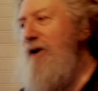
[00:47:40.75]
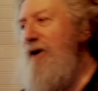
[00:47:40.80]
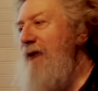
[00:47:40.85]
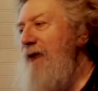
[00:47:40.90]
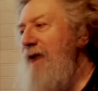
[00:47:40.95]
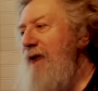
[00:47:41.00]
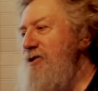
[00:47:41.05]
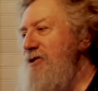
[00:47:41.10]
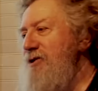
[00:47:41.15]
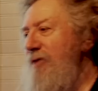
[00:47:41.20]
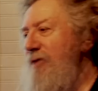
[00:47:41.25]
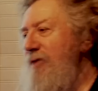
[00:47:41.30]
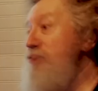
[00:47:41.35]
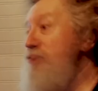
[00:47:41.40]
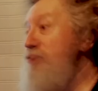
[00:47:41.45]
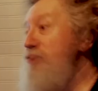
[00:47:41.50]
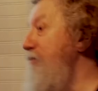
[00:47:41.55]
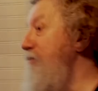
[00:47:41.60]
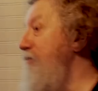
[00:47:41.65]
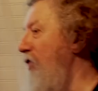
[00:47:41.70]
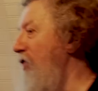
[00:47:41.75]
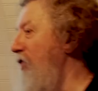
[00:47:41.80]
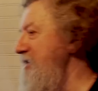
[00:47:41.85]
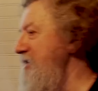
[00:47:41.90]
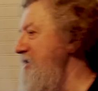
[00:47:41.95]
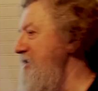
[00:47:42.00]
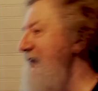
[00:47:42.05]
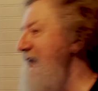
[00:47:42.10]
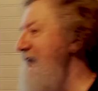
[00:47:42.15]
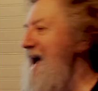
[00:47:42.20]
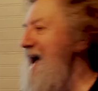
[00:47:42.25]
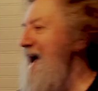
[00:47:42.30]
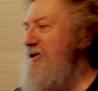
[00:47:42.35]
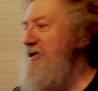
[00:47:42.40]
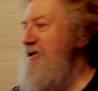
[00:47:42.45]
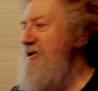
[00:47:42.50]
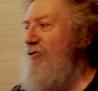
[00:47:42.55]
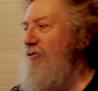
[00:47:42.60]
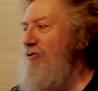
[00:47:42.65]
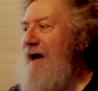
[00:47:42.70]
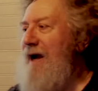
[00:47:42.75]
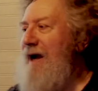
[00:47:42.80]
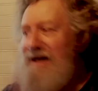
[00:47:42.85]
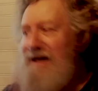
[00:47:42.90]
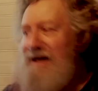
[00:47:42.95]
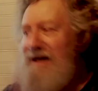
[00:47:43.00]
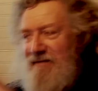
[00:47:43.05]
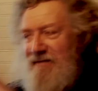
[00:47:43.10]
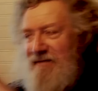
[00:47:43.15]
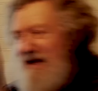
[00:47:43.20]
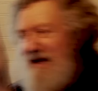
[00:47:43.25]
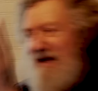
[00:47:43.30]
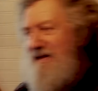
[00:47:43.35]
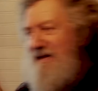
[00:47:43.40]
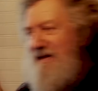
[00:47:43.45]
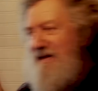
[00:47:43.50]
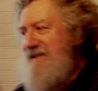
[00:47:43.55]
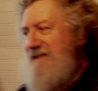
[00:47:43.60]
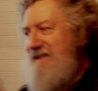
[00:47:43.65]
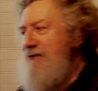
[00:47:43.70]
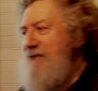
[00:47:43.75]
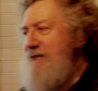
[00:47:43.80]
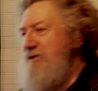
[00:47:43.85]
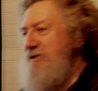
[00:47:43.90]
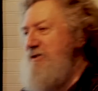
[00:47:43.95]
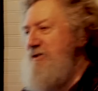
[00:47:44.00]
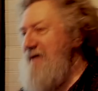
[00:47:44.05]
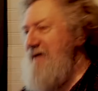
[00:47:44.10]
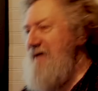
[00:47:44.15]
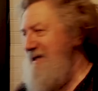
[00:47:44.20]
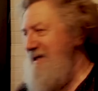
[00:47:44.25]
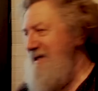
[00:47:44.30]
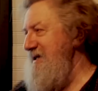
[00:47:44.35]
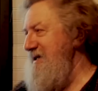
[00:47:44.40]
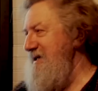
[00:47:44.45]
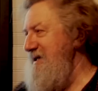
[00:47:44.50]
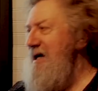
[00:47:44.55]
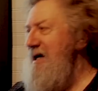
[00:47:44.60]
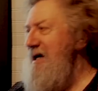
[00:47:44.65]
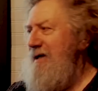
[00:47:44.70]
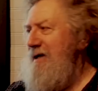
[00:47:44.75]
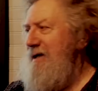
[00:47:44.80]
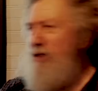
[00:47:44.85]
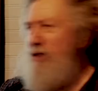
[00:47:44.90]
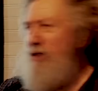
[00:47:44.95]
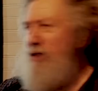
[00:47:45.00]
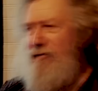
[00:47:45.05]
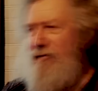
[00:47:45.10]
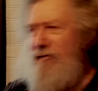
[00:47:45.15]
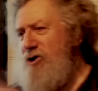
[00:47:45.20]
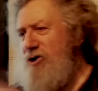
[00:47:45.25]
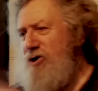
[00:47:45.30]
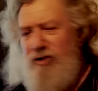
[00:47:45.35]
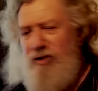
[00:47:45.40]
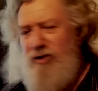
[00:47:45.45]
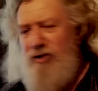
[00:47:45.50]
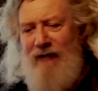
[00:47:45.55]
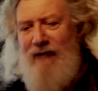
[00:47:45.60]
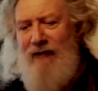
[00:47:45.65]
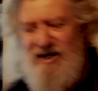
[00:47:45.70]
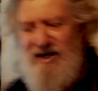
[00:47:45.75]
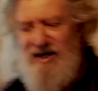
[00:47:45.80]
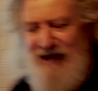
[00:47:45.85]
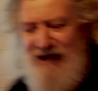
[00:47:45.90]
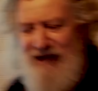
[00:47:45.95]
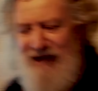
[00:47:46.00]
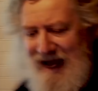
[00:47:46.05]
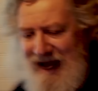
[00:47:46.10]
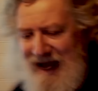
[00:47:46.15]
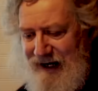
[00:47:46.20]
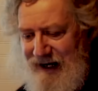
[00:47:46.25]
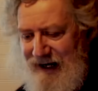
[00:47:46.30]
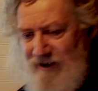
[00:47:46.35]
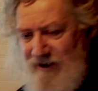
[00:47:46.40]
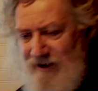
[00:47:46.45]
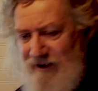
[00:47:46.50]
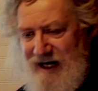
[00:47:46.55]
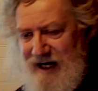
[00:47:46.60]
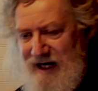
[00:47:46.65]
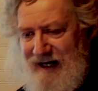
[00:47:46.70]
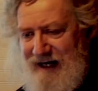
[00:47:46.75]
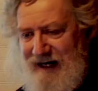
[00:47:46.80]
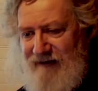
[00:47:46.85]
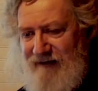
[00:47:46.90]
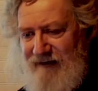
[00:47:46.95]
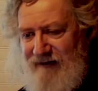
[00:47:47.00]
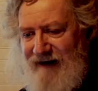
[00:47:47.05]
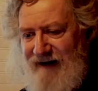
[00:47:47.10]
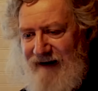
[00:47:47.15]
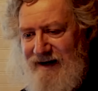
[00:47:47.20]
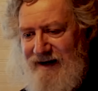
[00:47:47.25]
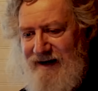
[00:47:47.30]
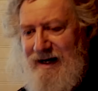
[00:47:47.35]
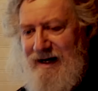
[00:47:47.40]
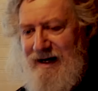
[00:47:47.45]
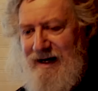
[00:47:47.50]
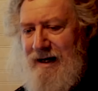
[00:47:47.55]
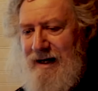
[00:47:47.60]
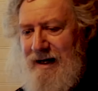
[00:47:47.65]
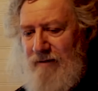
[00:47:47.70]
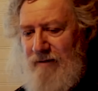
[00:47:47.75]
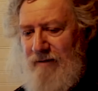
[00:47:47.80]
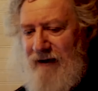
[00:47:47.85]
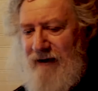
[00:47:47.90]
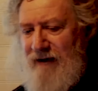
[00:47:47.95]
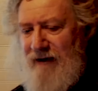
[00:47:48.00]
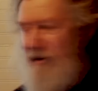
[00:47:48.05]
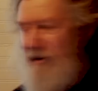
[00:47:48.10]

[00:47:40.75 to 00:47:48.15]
rational numbers. Root 4 is not. So right in the middle of this sequence, we get this sort of return to rationality, which I kind of find rather